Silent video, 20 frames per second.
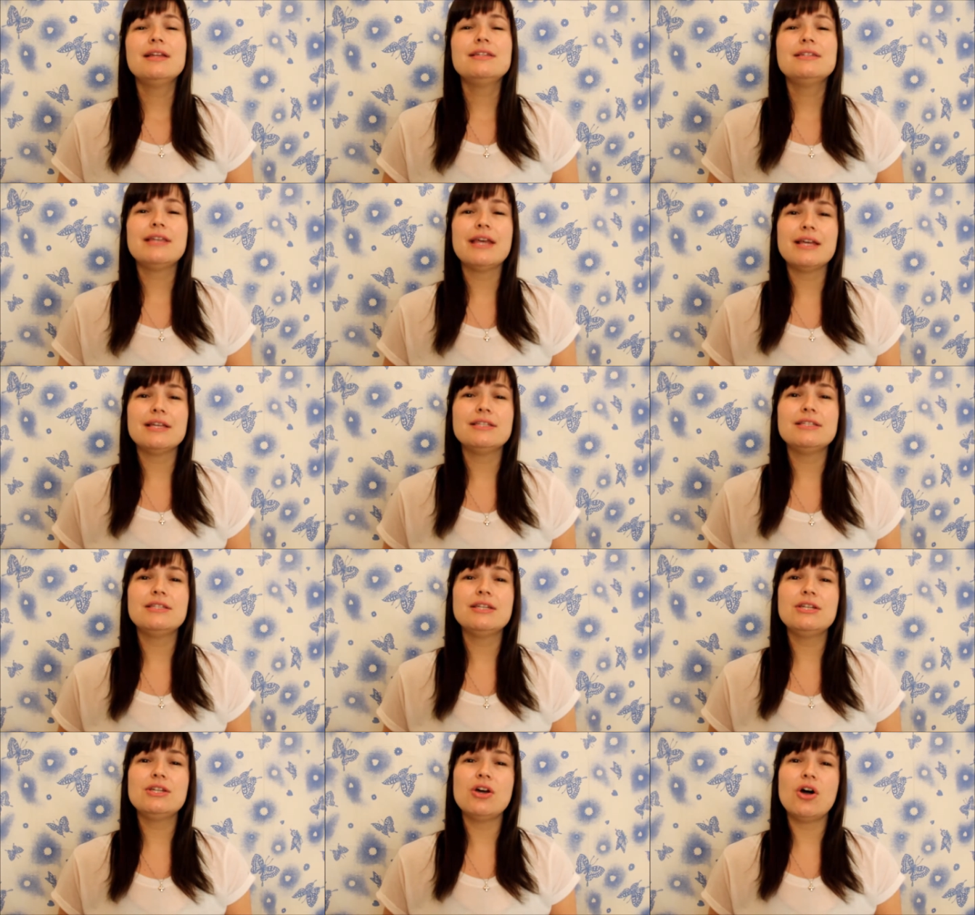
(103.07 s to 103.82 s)

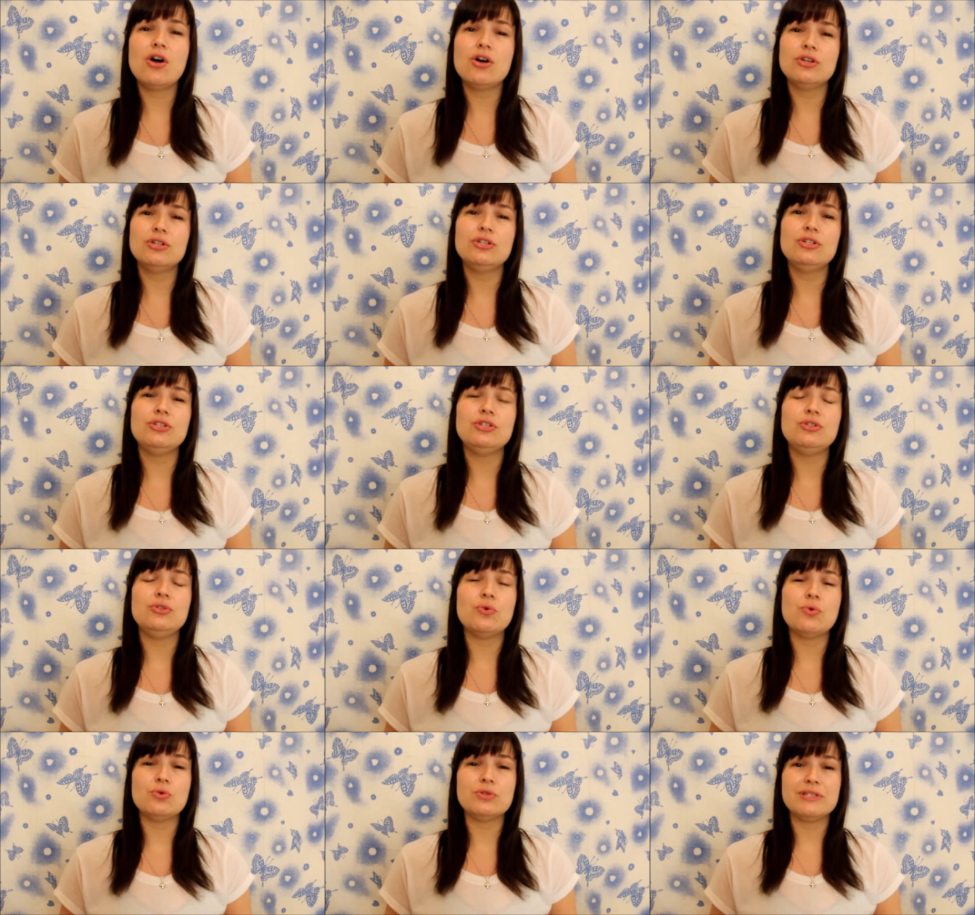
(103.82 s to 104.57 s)
test it on
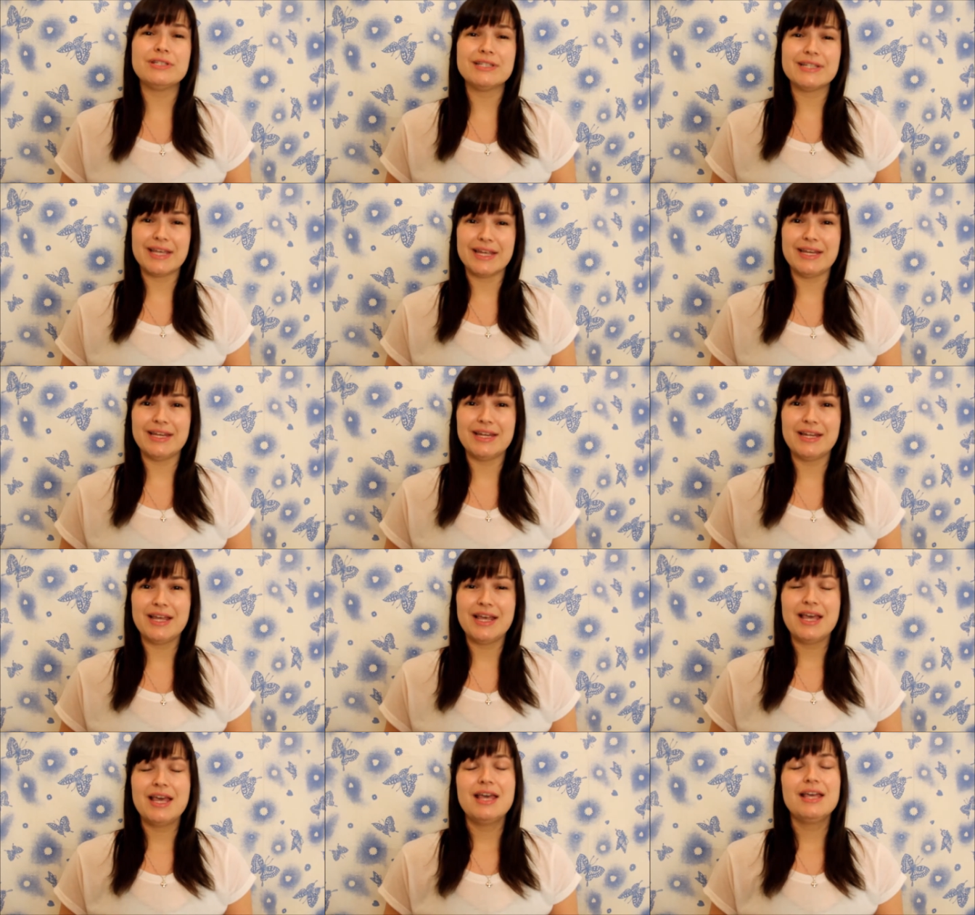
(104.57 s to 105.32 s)
your skin,